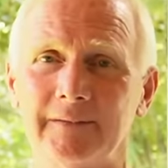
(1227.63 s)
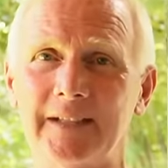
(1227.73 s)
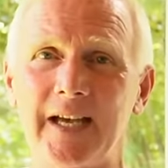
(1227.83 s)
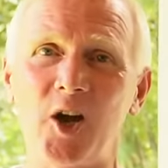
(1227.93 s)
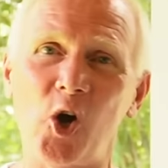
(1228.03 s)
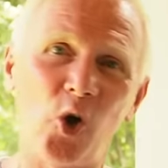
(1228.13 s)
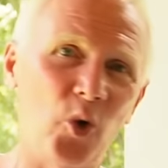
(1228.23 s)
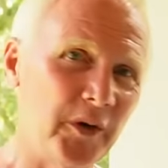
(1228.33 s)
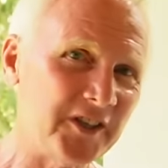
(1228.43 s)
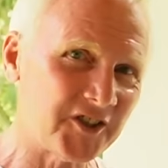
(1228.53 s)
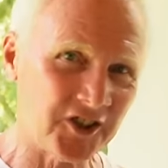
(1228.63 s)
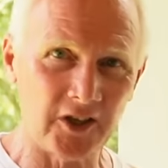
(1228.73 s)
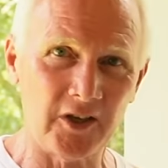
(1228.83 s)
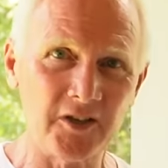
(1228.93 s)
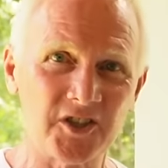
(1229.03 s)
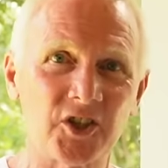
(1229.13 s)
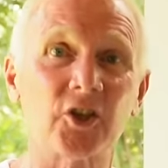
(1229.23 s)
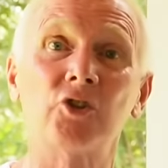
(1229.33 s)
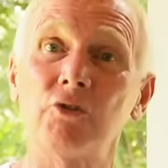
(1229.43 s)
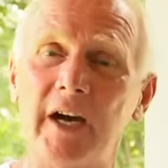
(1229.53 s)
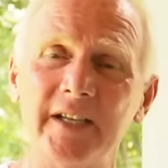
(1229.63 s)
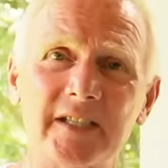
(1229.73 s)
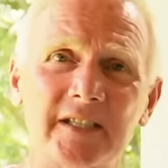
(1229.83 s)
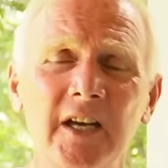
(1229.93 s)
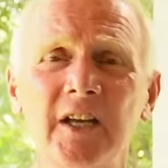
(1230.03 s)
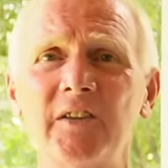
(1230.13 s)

They always turn to Christ.